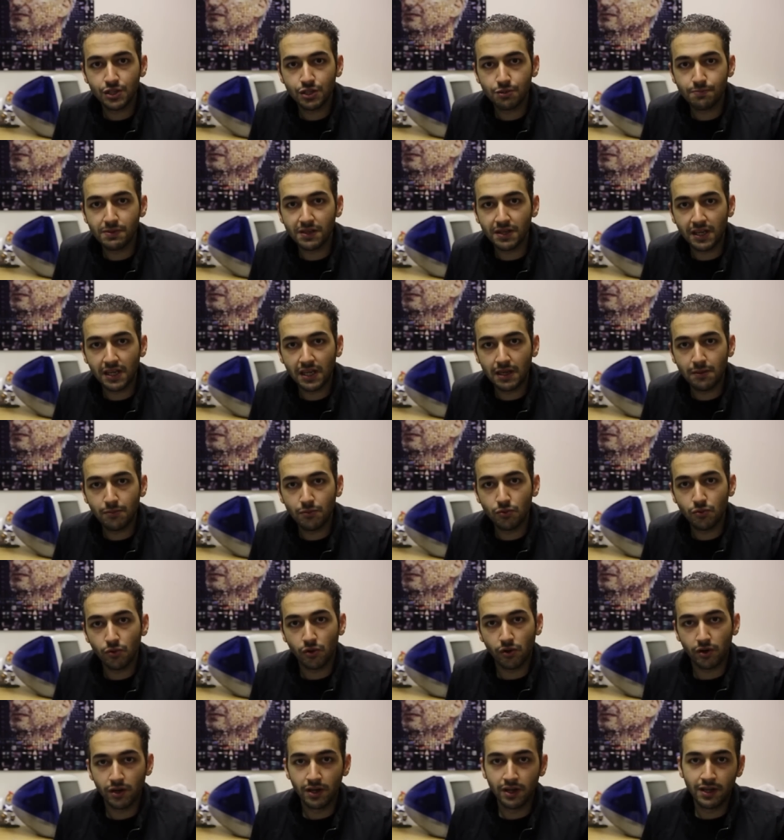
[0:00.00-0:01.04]
S B cable,
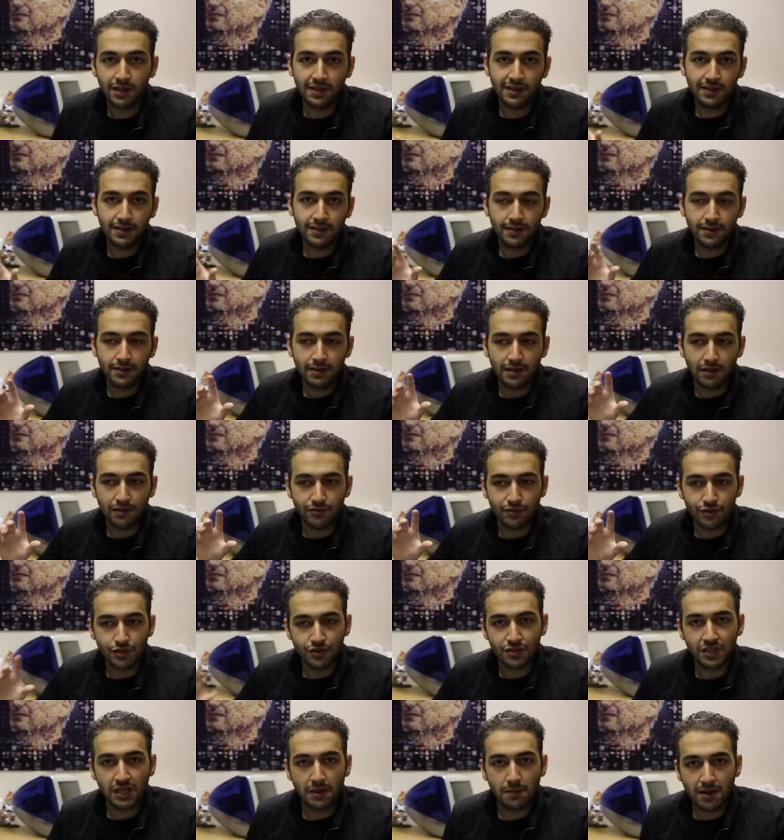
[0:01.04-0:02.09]
or if you're
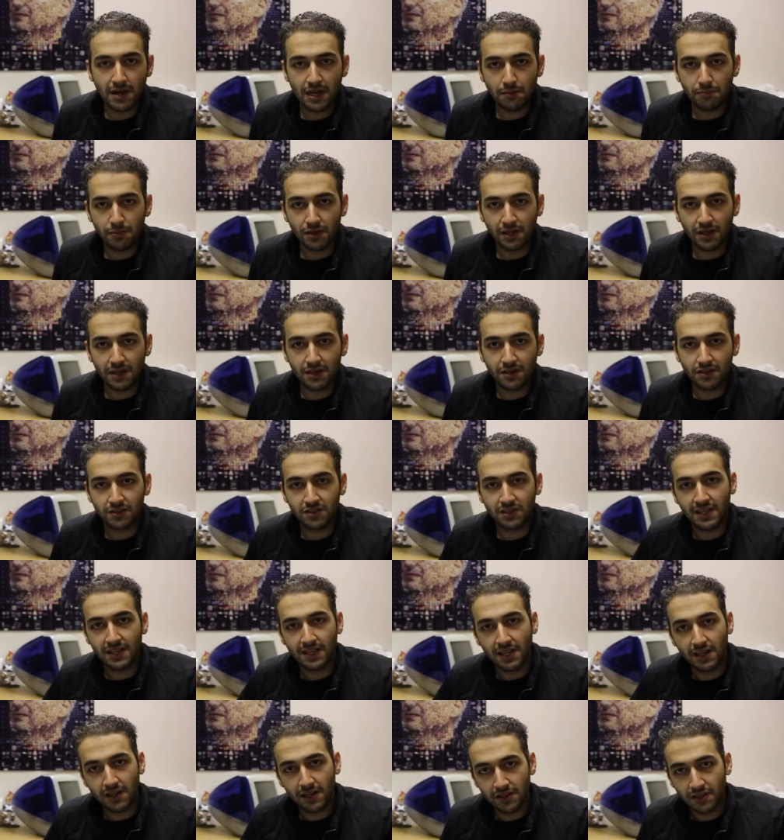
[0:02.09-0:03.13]
using a MacBook Air,
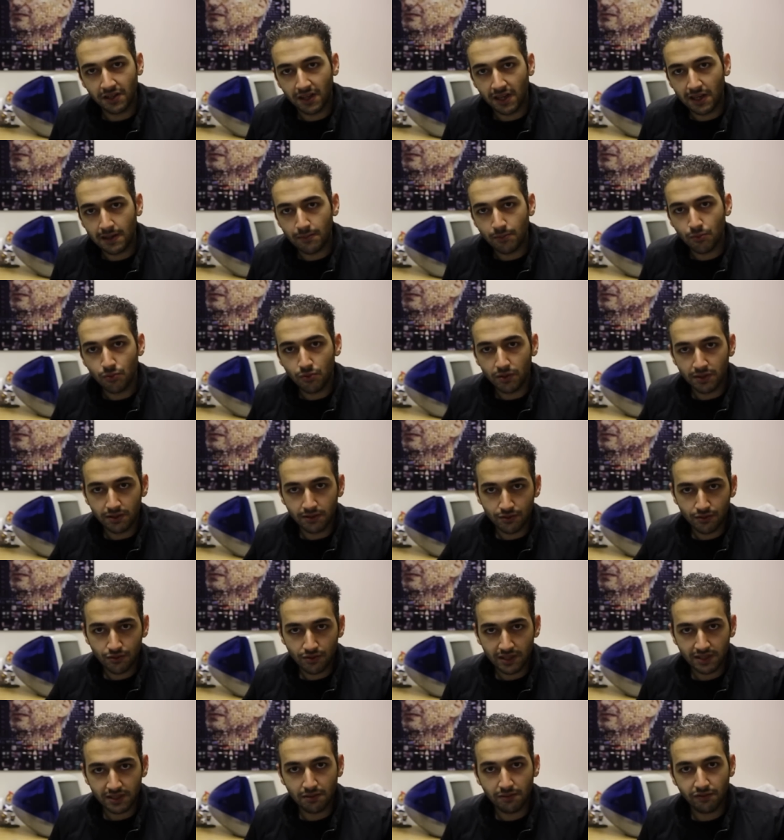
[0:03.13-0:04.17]
taking out the cable and
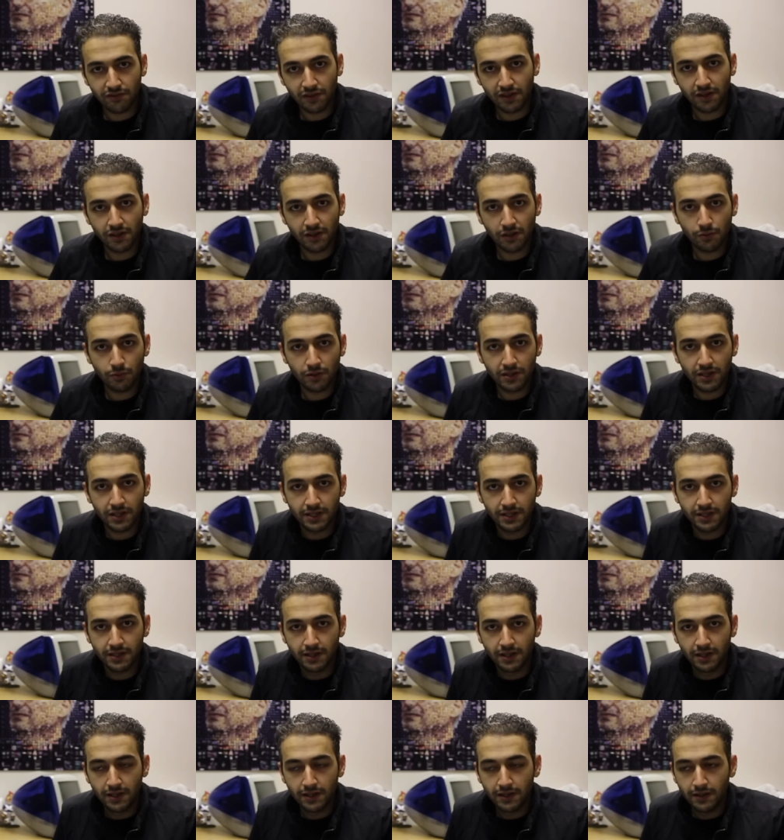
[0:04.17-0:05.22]
trying to fit the other one
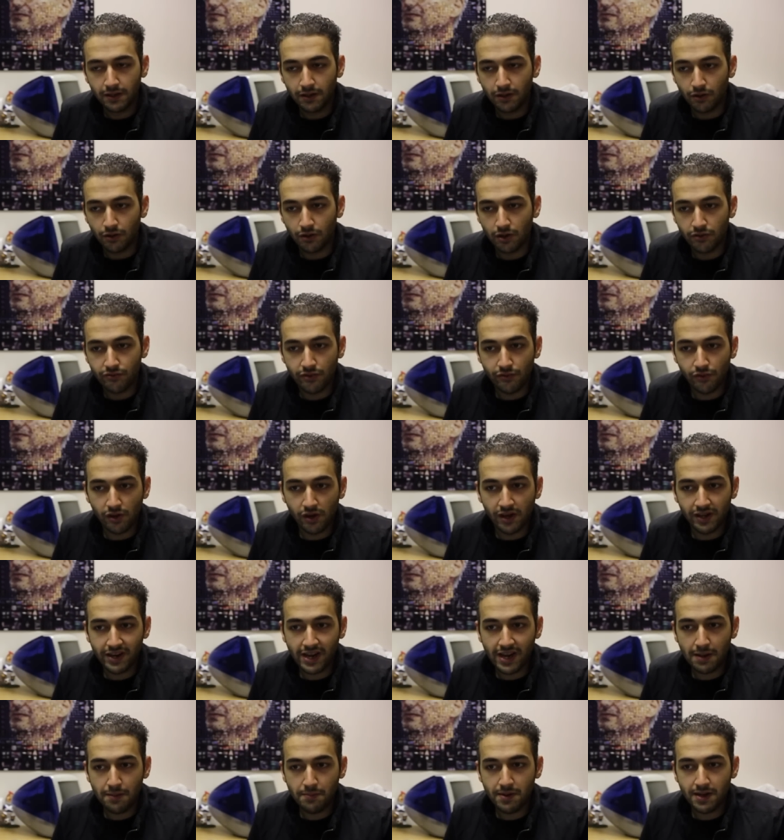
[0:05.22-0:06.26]
in, or if you've got an
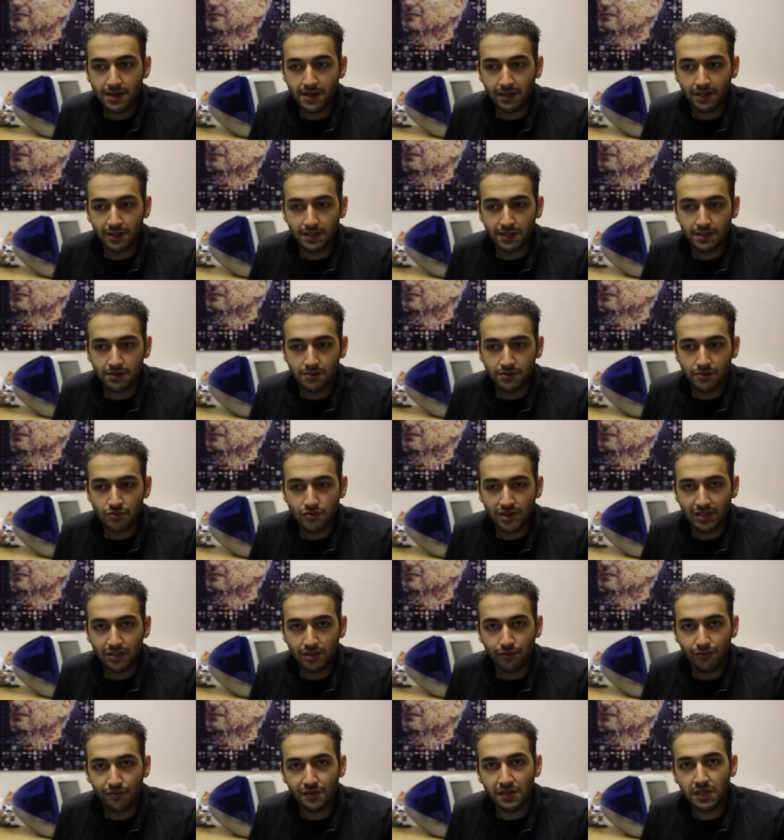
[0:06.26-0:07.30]
iMac, then
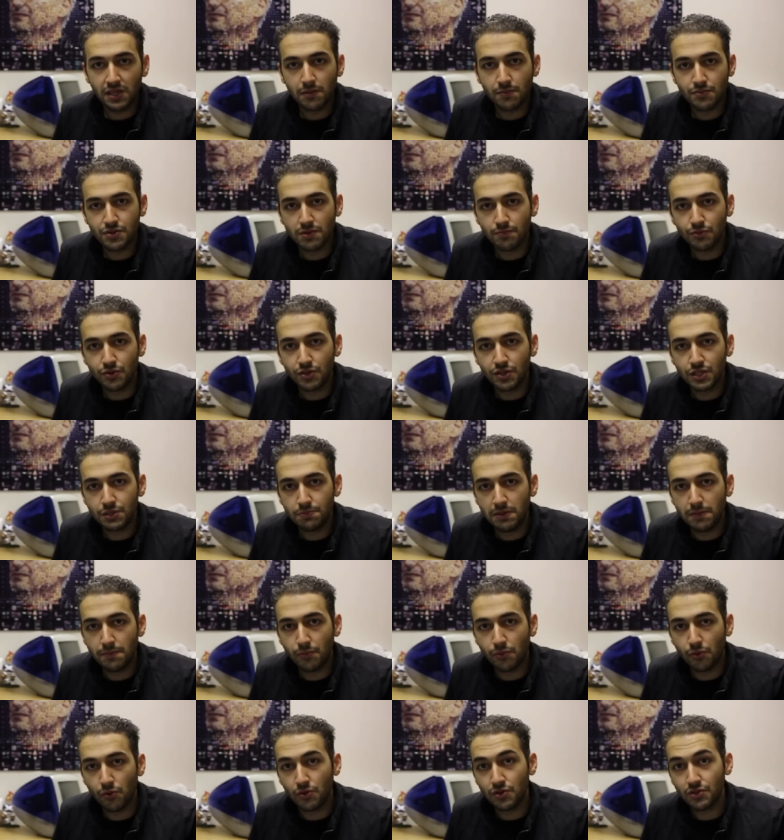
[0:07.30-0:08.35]
trying to free up some U S B
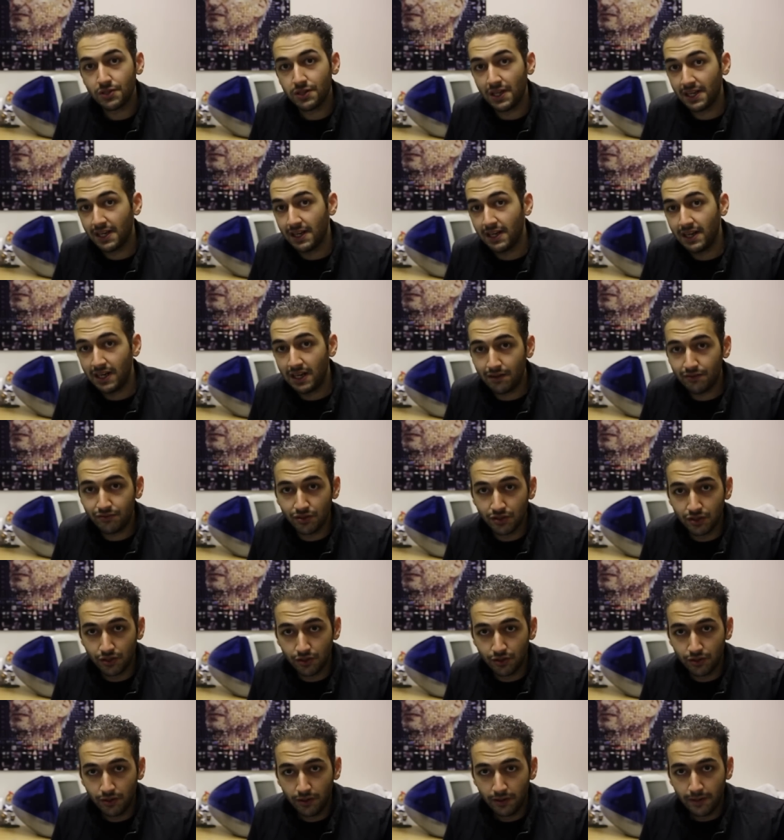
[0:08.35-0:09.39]
ports like I have to
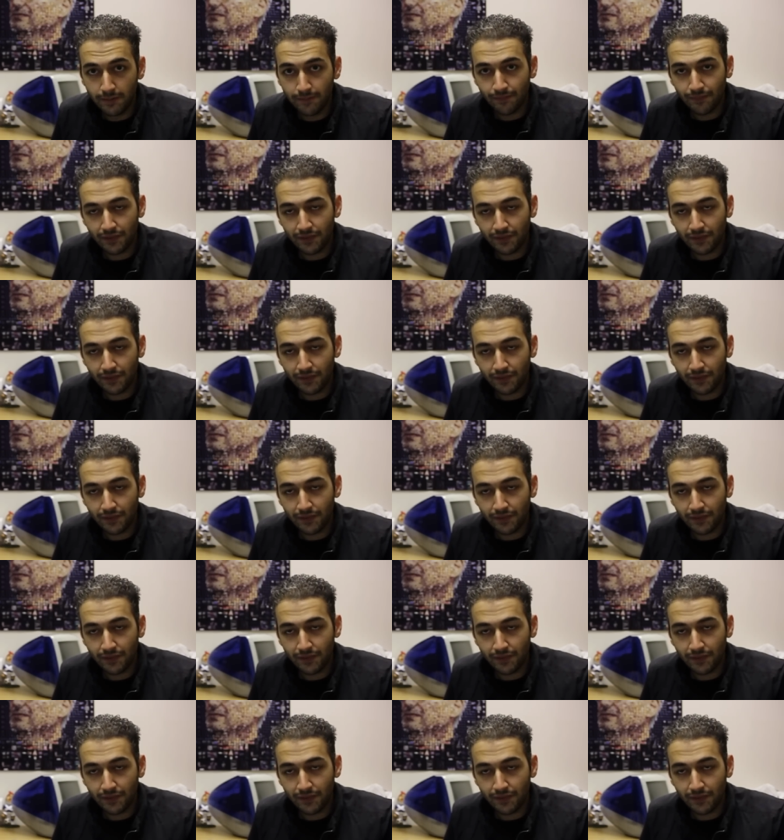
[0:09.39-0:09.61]
do.